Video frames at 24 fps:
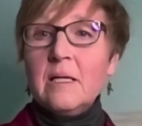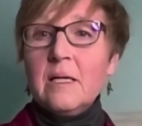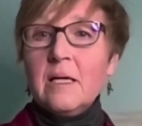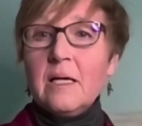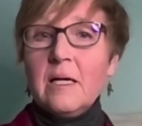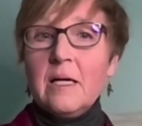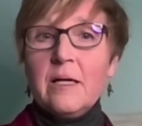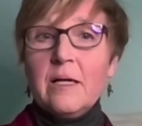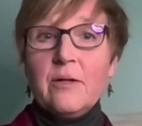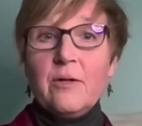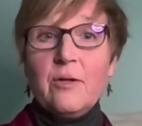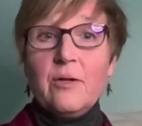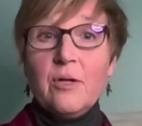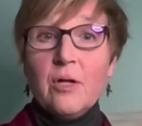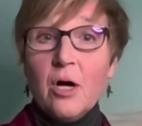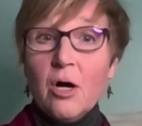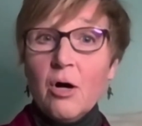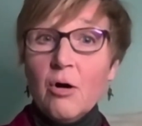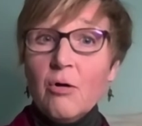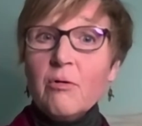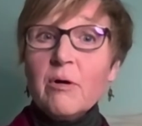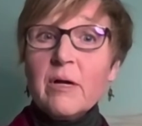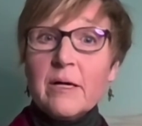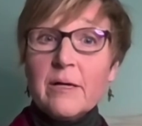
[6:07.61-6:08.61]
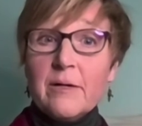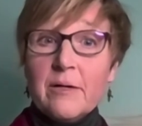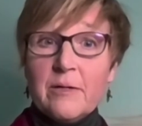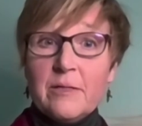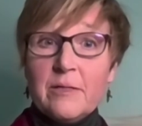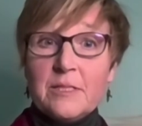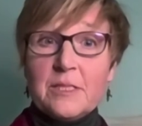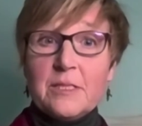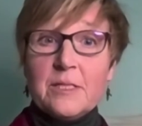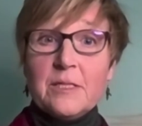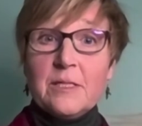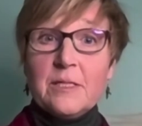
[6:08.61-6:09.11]
uh, no to
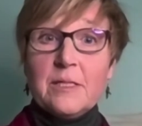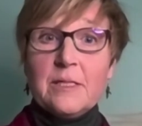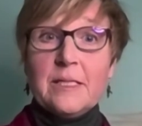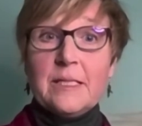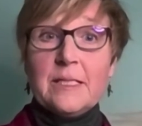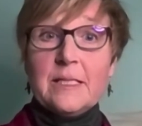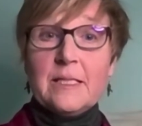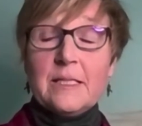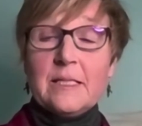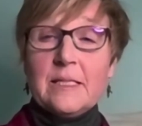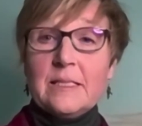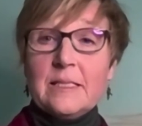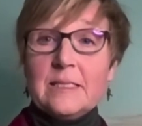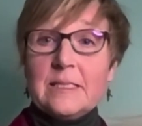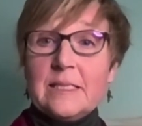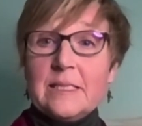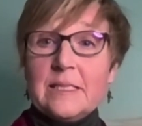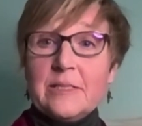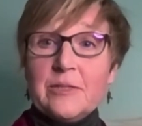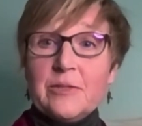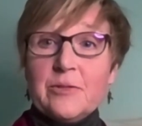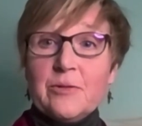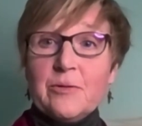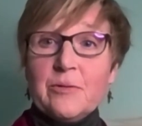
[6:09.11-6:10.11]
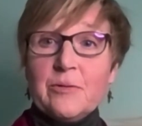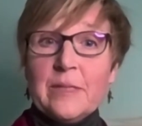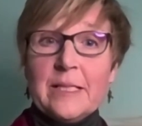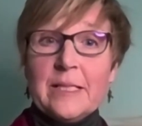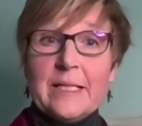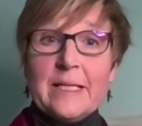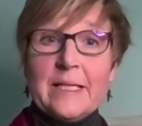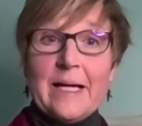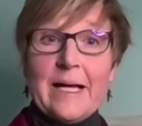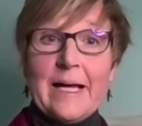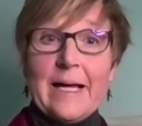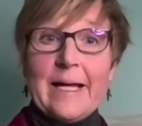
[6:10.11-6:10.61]
to to
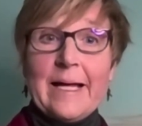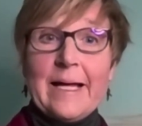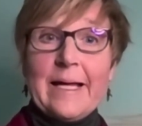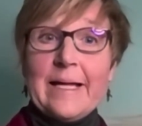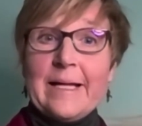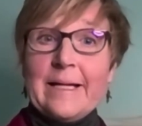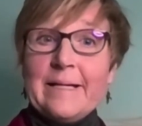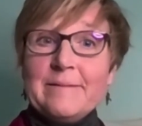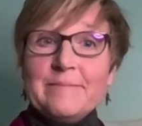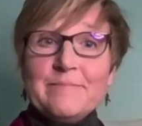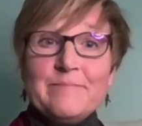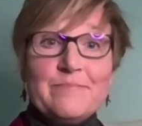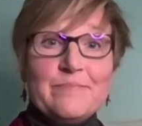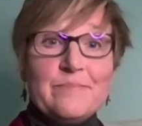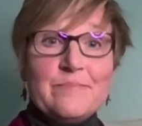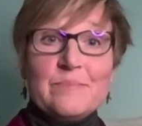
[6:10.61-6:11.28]
a